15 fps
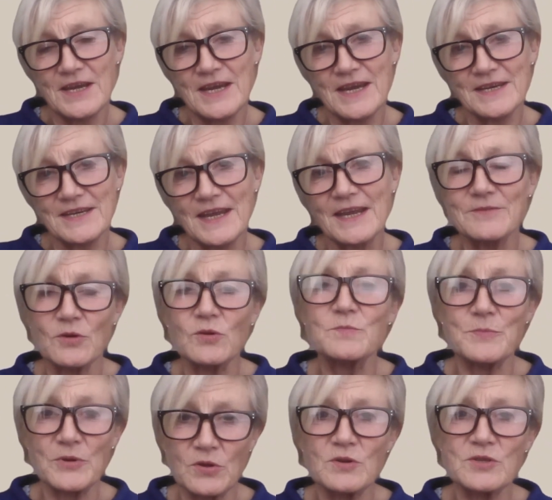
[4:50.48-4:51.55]

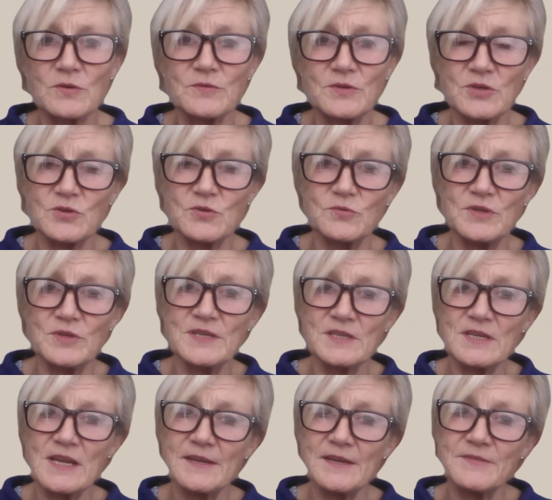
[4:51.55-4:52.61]
but also the 2
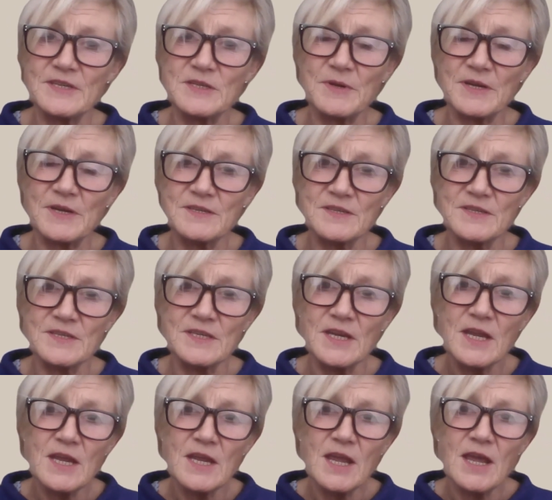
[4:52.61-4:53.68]
years life
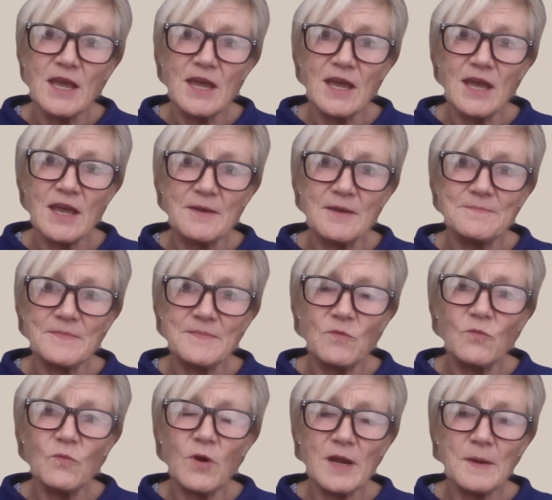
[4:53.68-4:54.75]
expectancy.
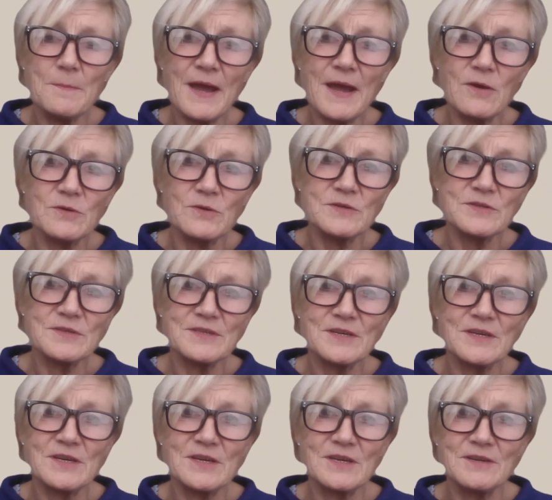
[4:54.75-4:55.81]
What about,
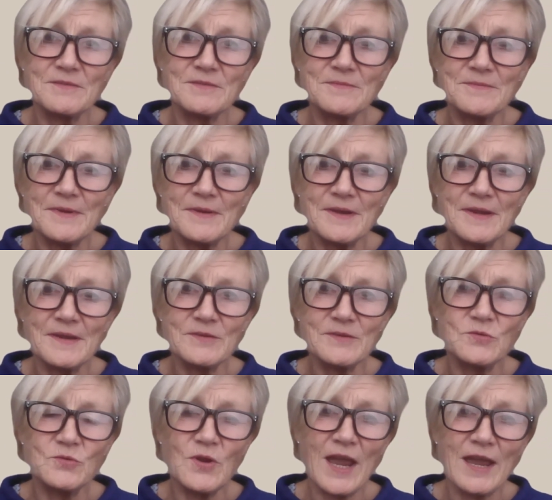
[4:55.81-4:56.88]

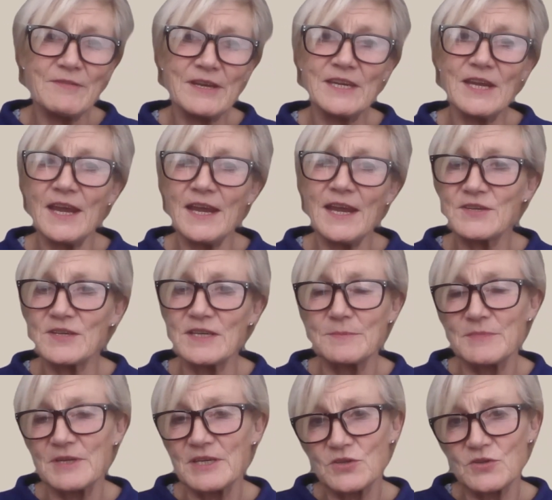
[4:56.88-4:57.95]
do you have any age
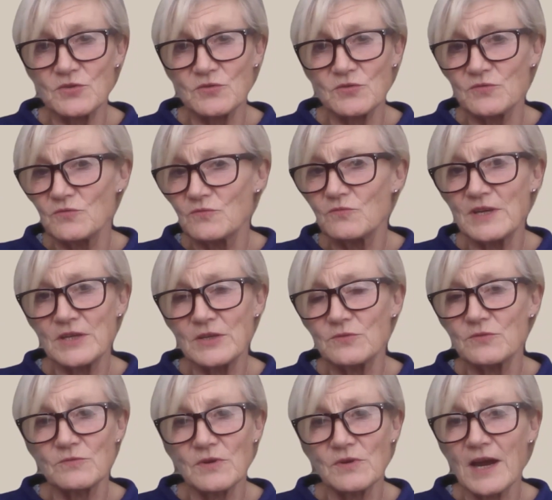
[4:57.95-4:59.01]
limit to when
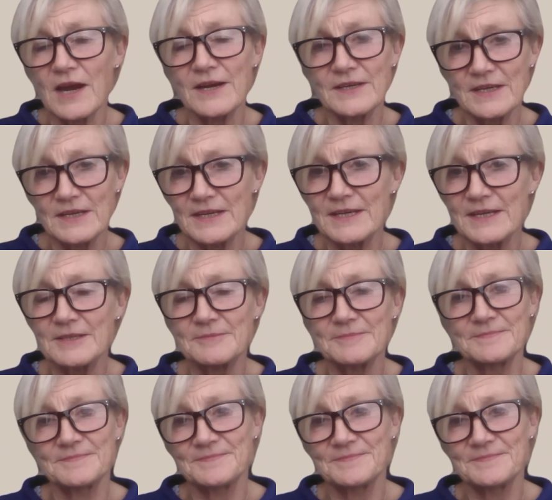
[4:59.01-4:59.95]
you iron chelate?